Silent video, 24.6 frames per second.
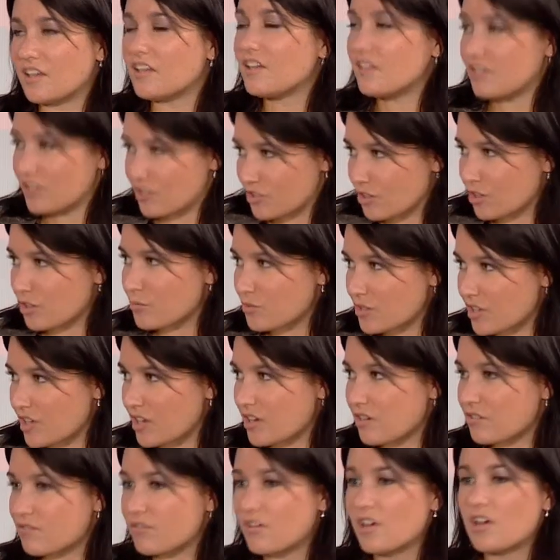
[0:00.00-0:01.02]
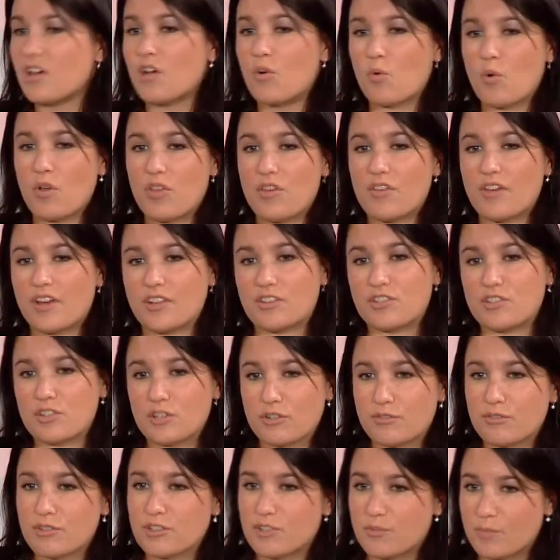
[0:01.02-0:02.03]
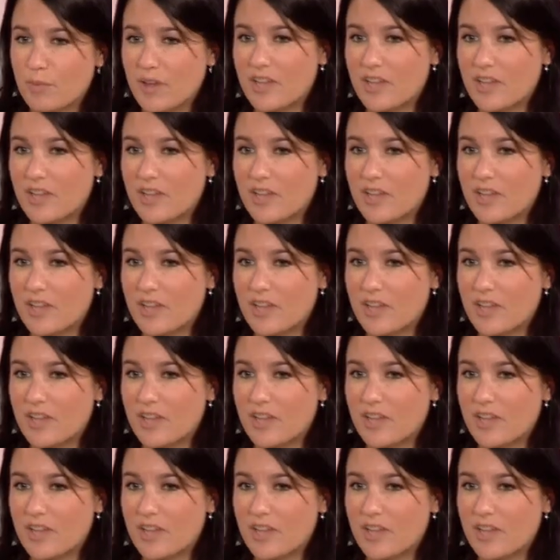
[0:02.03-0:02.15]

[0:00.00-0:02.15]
in terms of whether that's surfaced